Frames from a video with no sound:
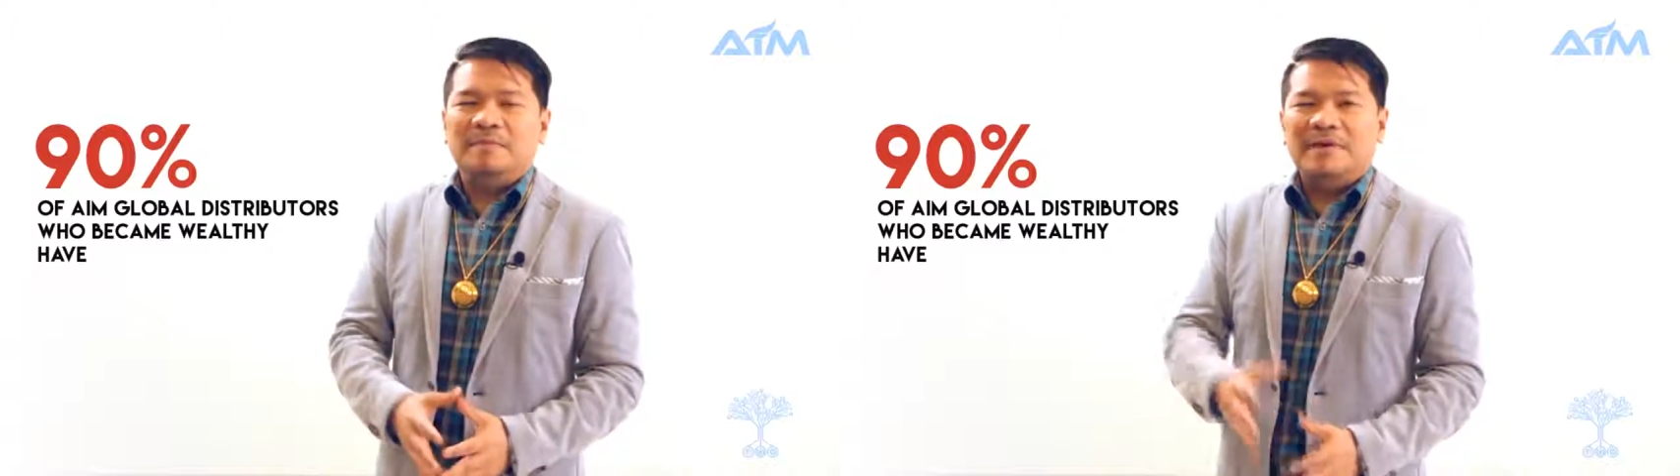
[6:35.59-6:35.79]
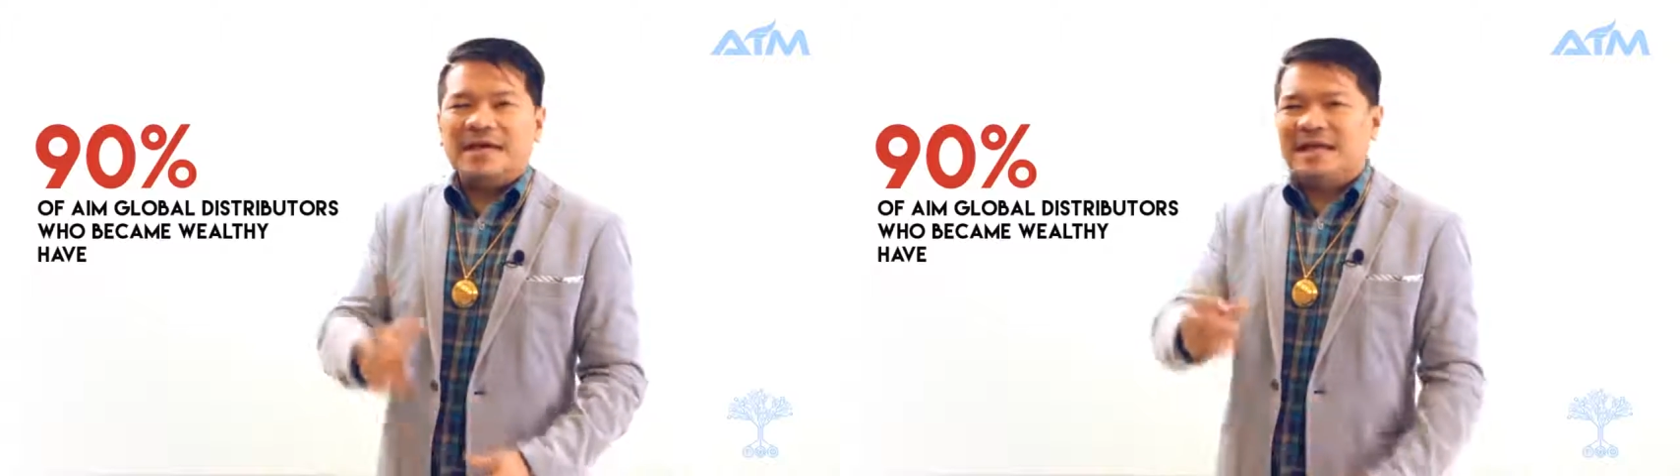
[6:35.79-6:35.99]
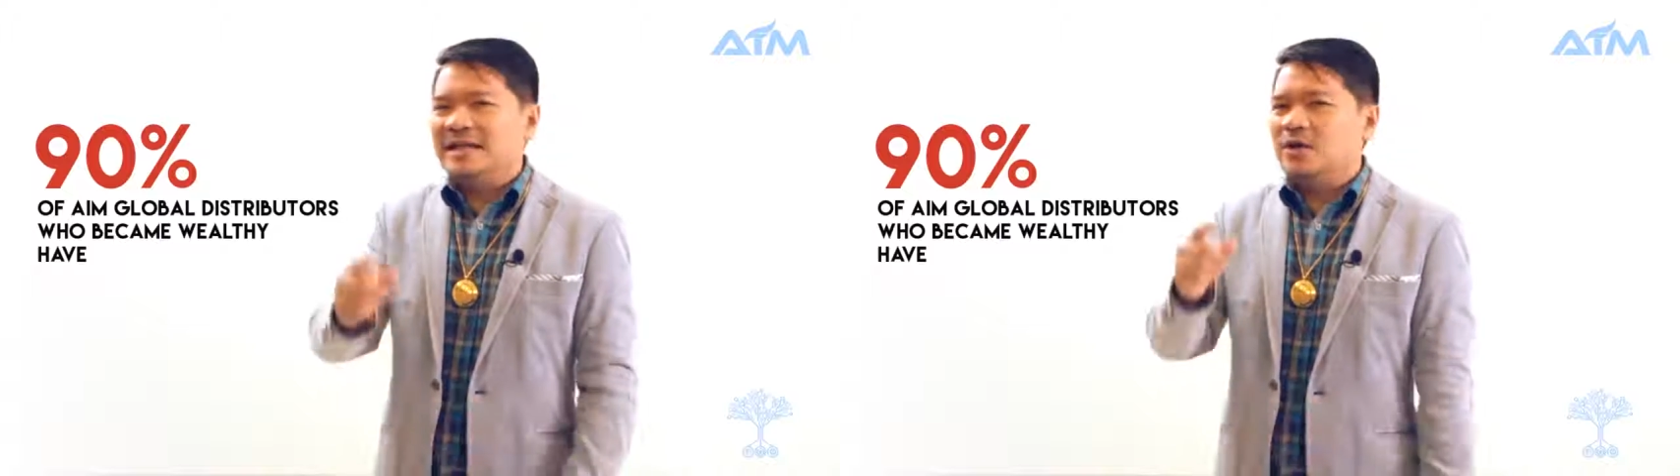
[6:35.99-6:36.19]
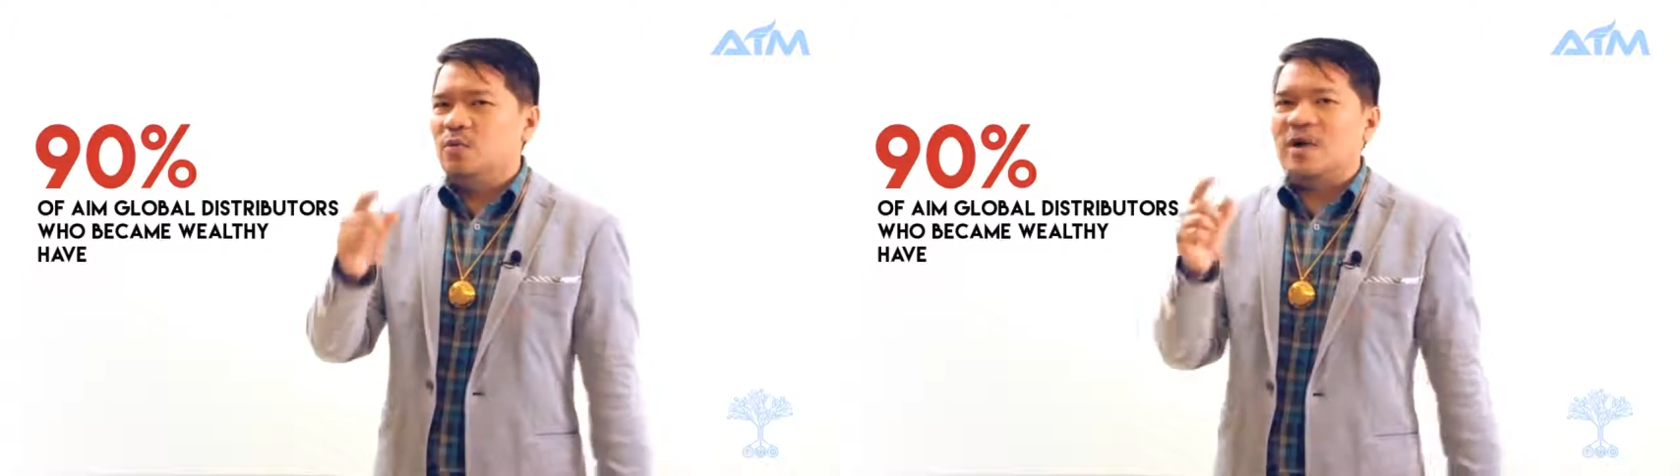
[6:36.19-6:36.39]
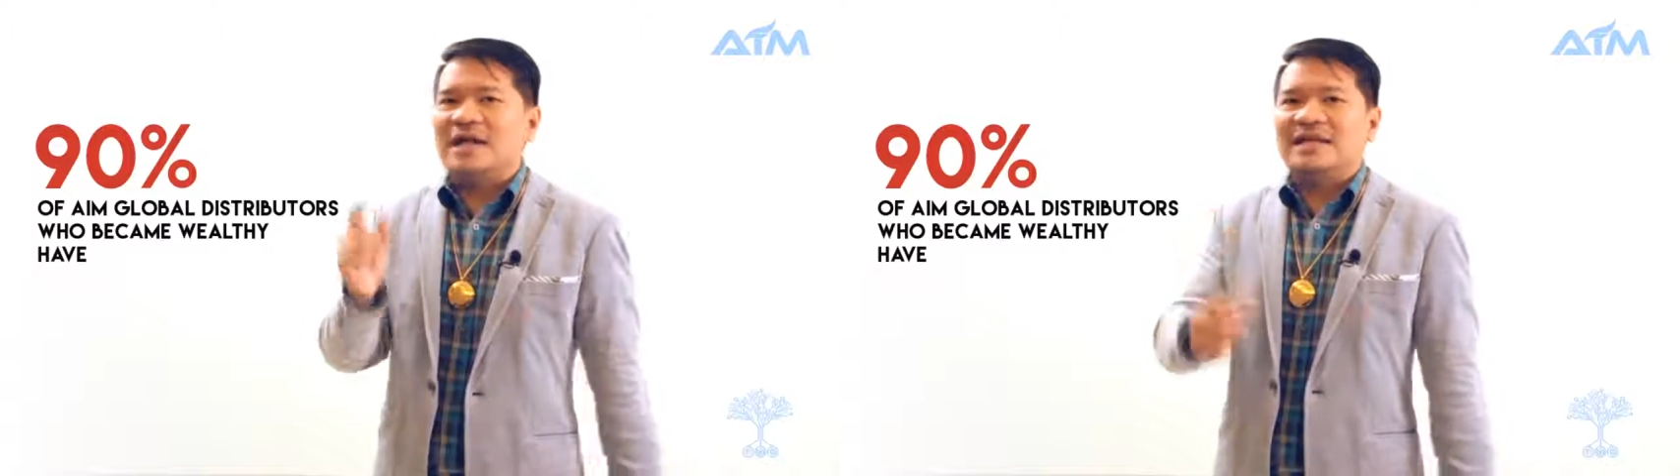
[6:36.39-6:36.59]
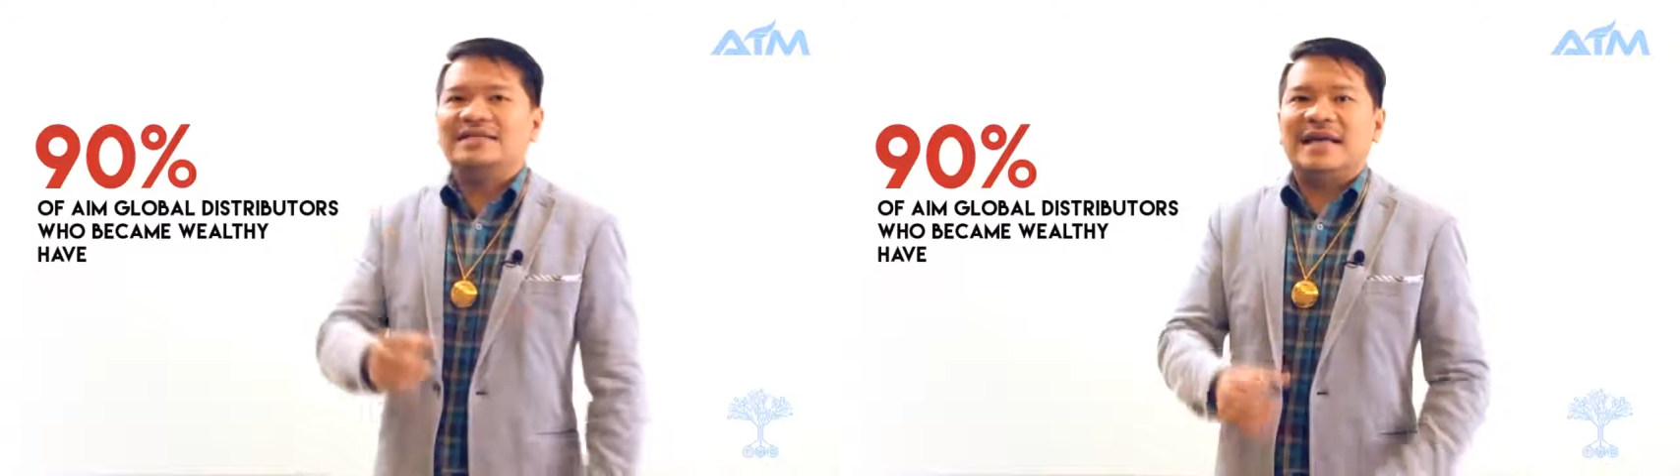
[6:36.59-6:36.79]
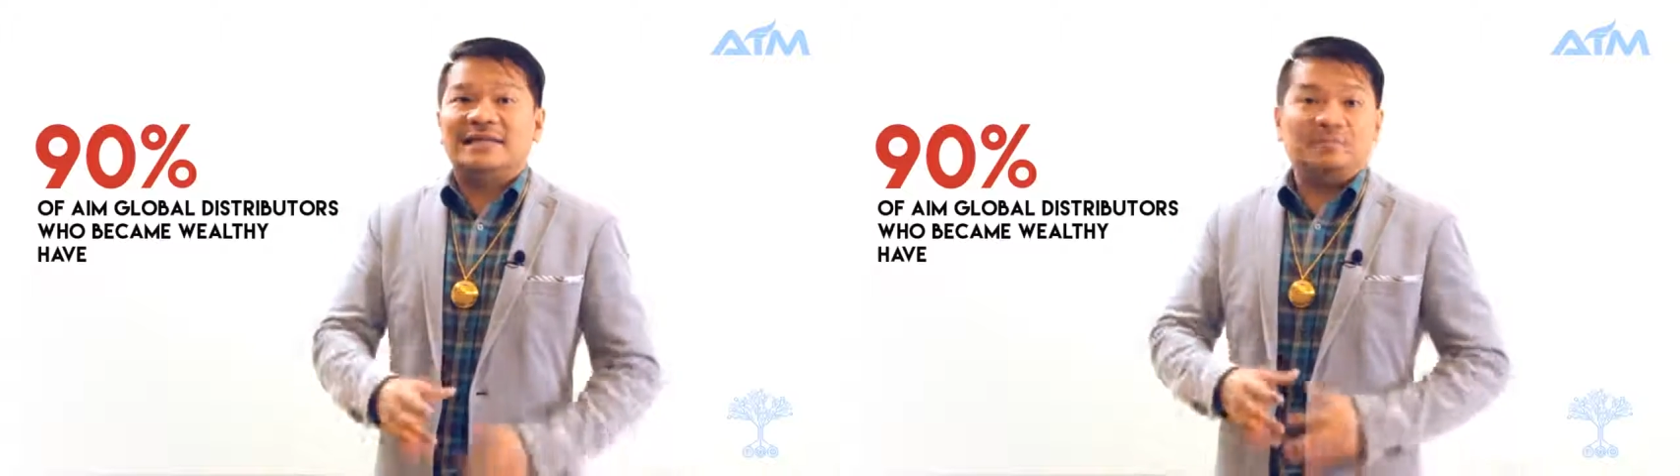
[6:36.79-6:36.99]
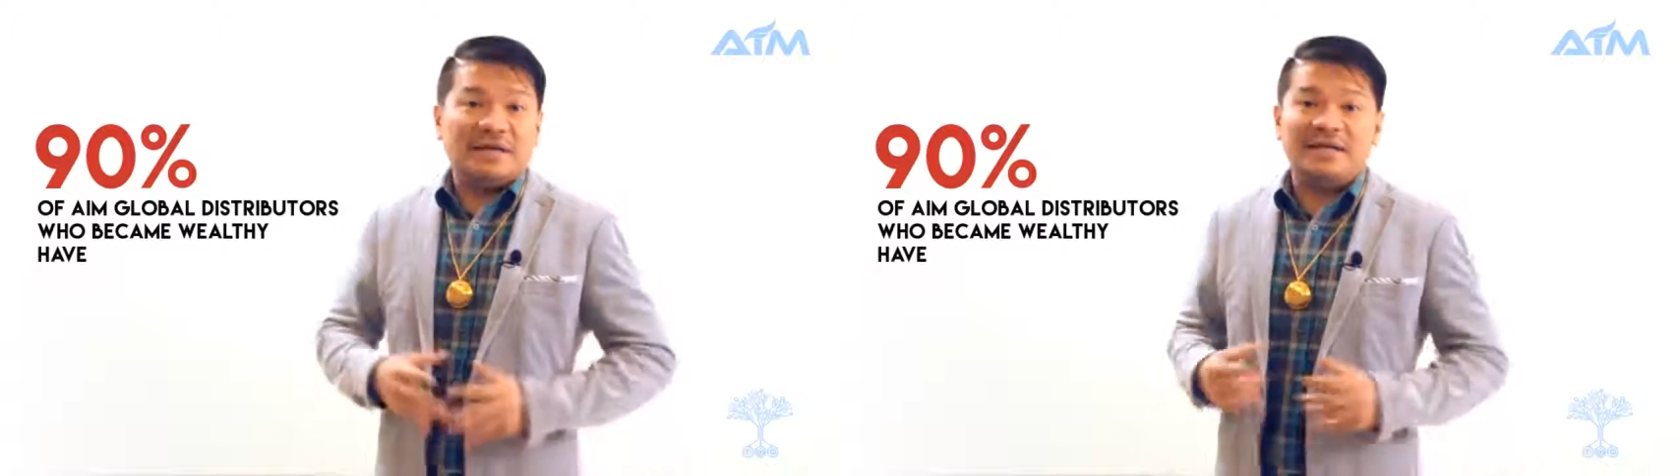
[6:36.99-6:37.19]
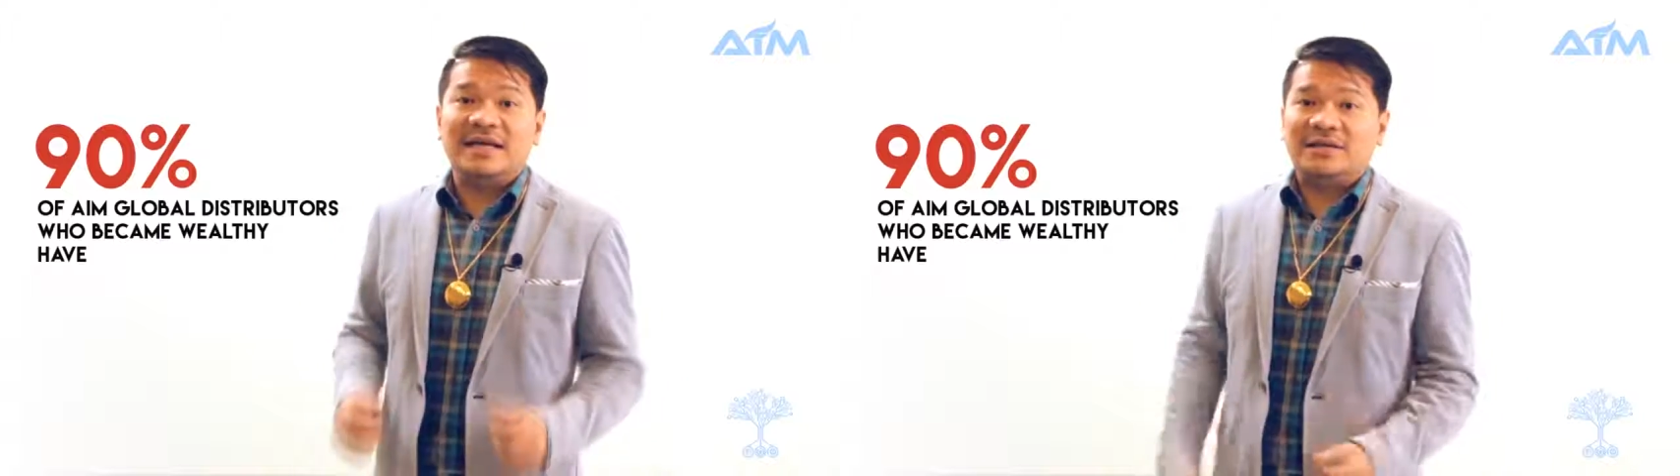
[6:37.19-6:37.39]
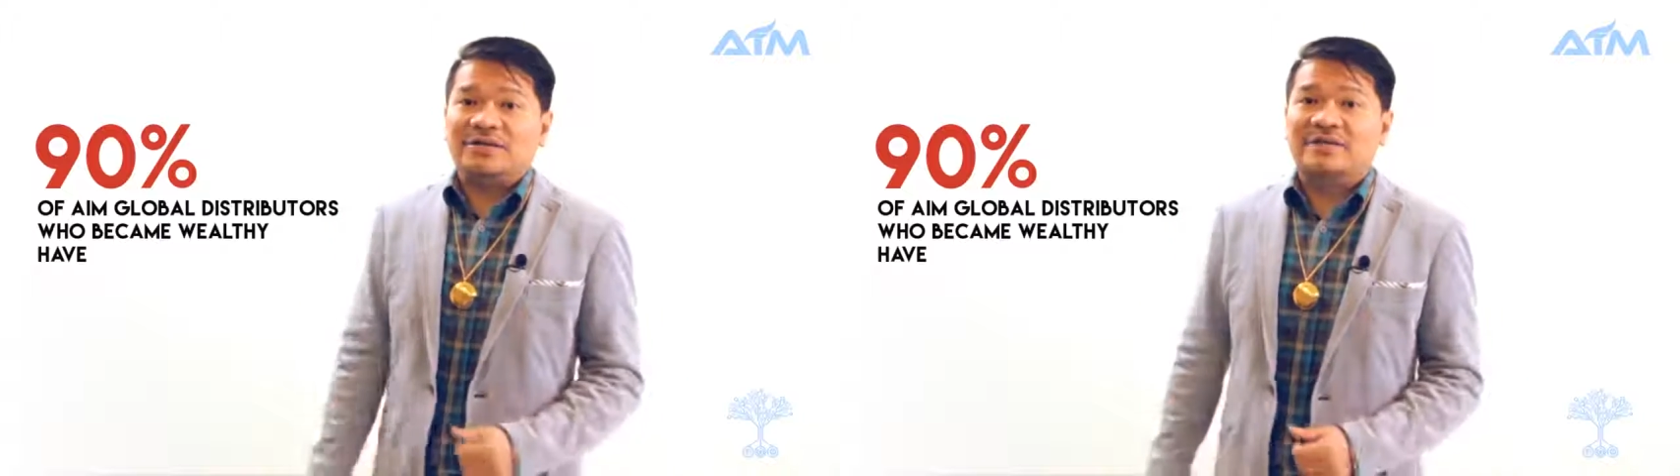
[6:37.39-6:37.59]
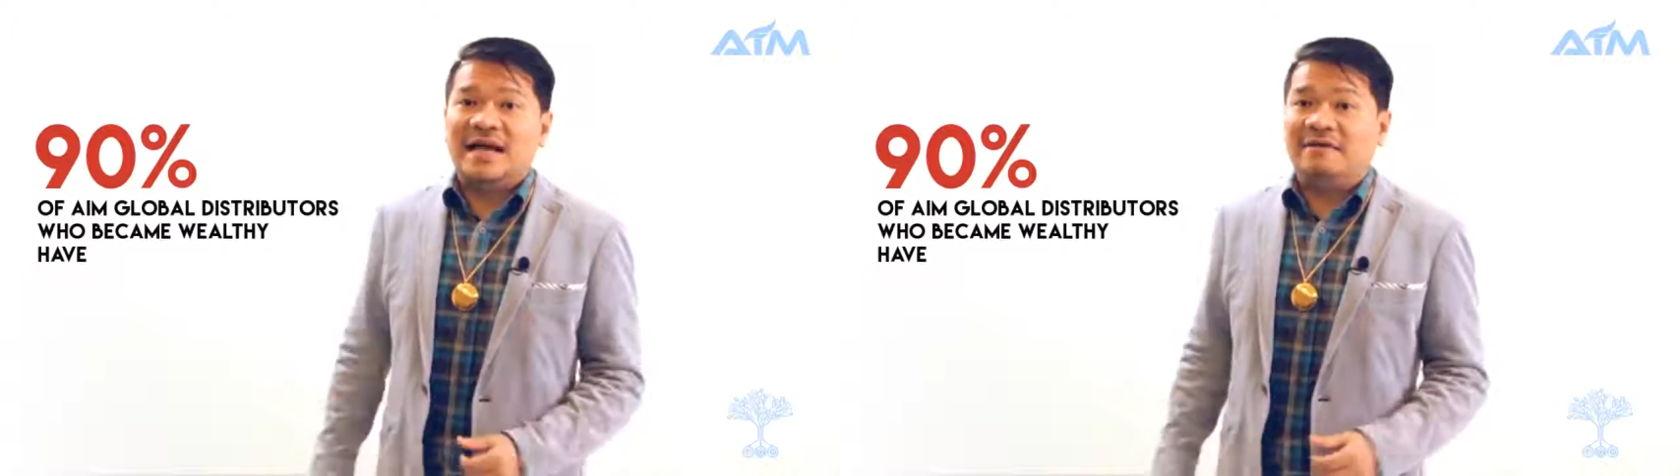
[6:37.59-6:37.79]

beyond their wildest expectations